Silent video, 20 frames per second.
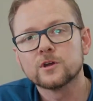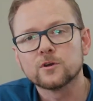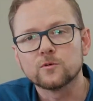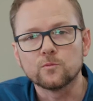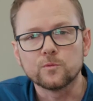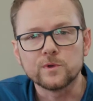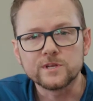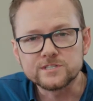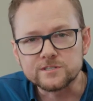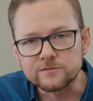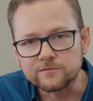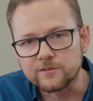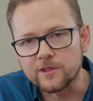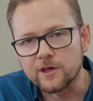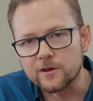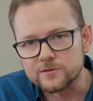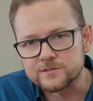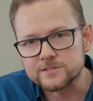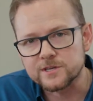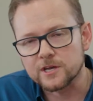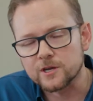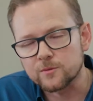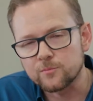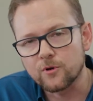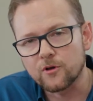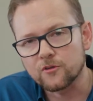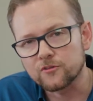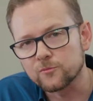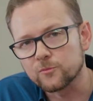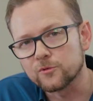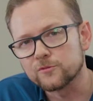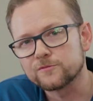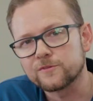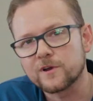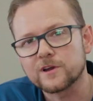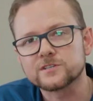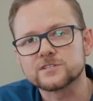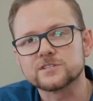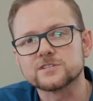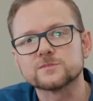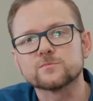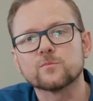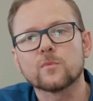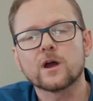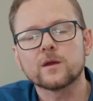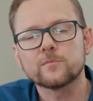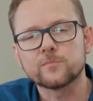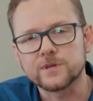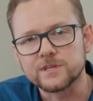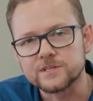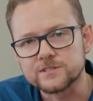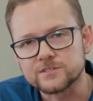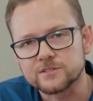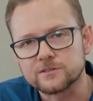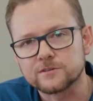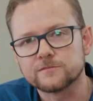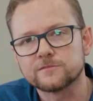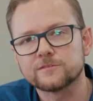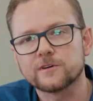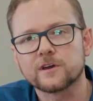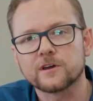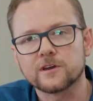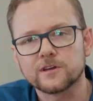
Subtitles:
which of those kind of possible functions might be sort of,